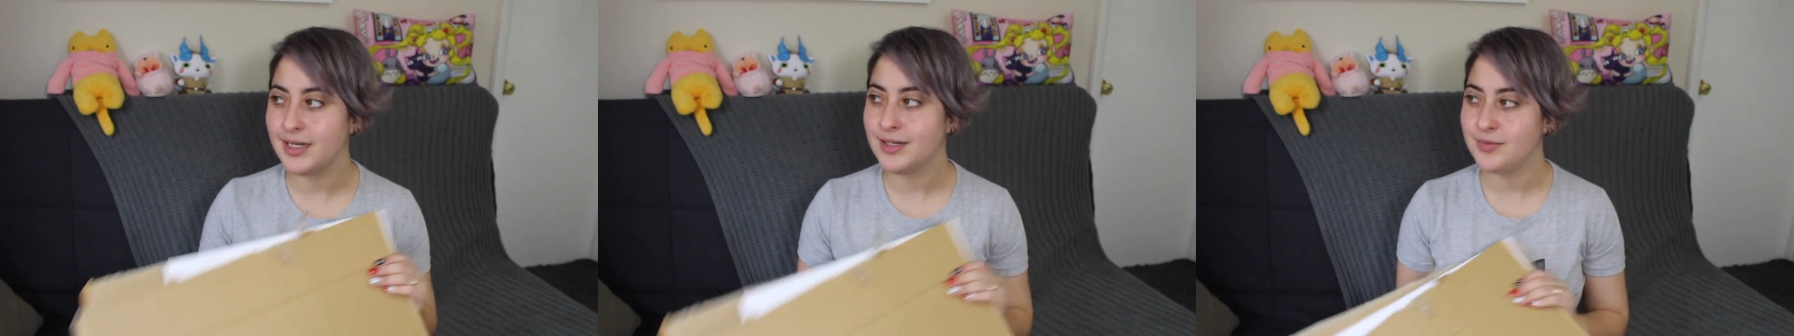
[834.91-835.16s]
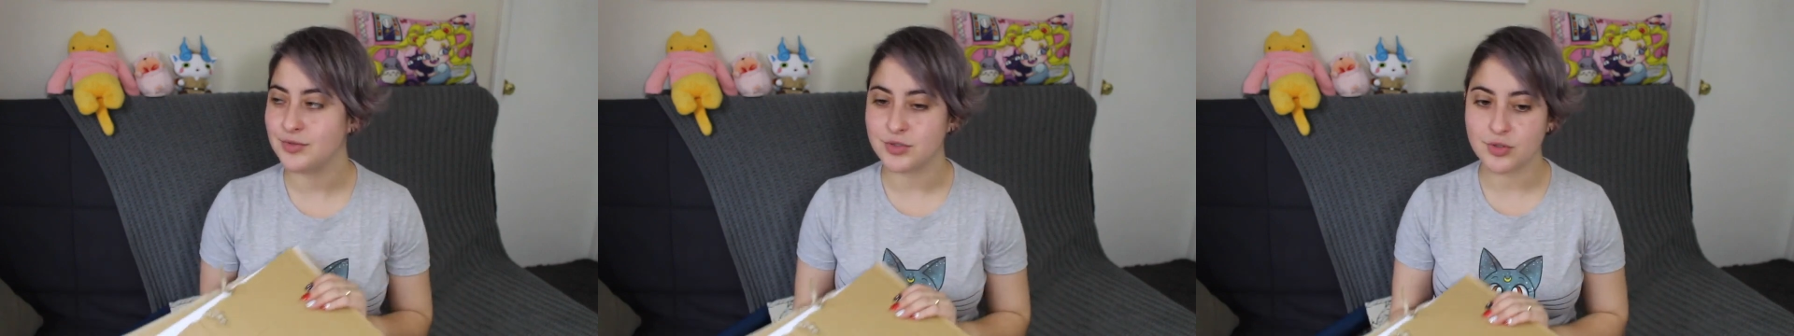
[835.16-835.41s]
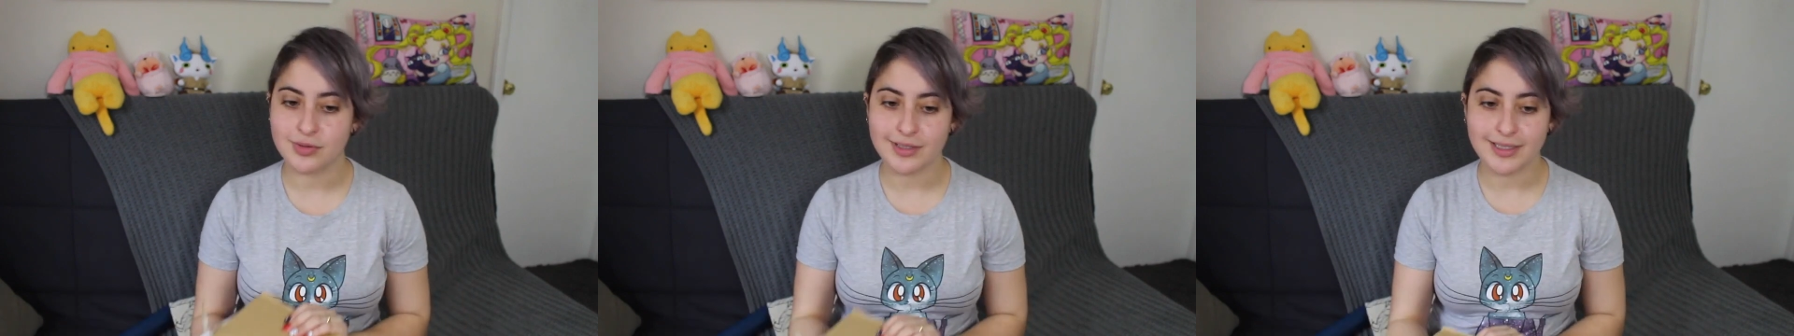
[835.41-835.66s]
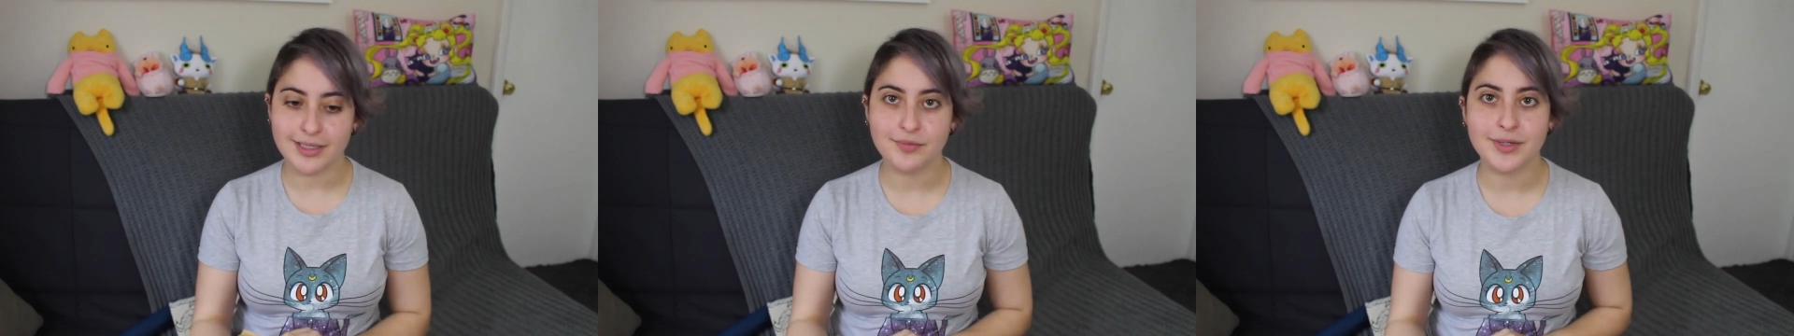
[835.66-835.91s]
I almost
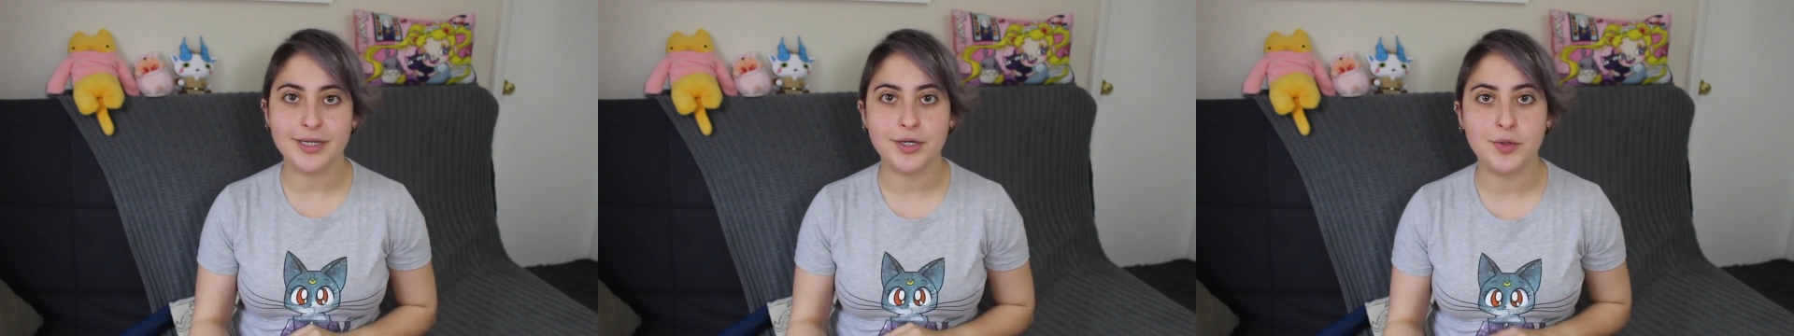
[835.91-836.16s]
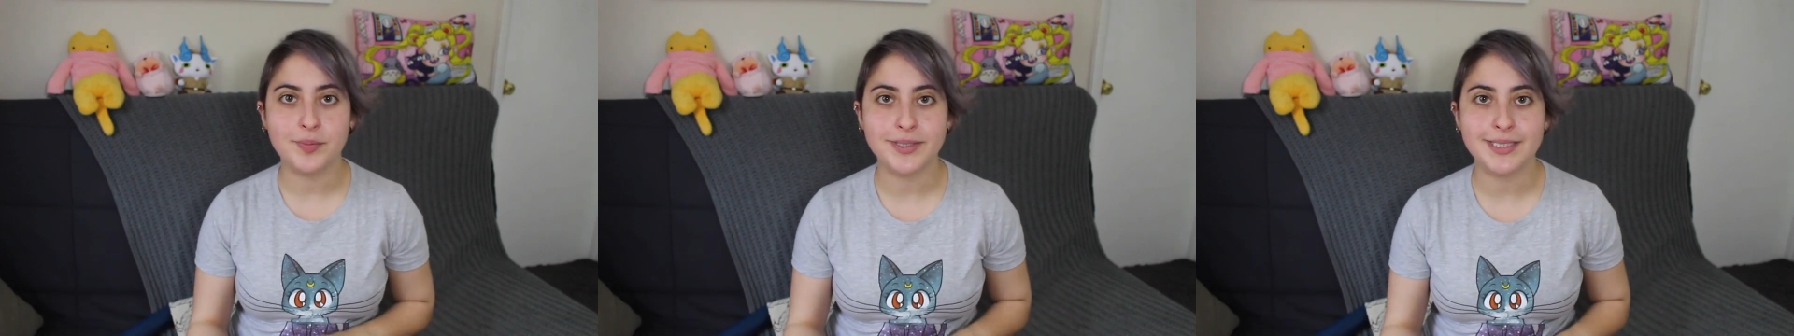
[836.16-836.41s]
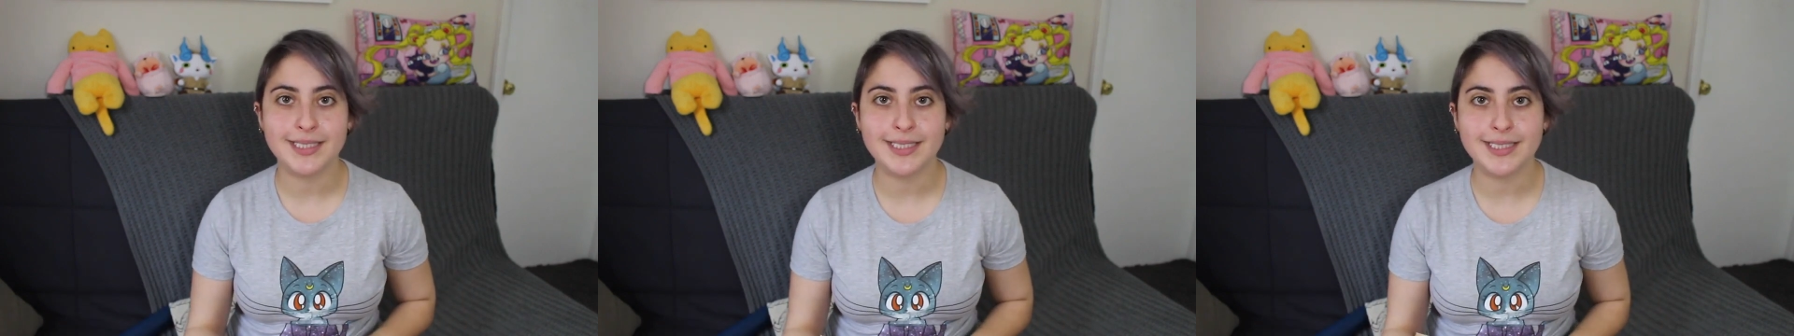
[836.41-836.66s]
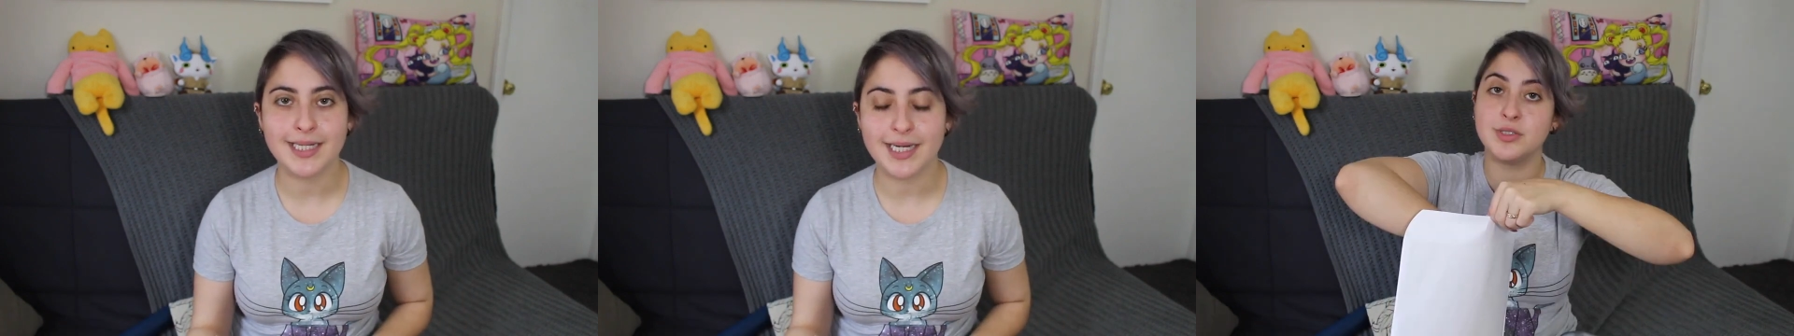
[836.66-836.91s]
cried when I opened it.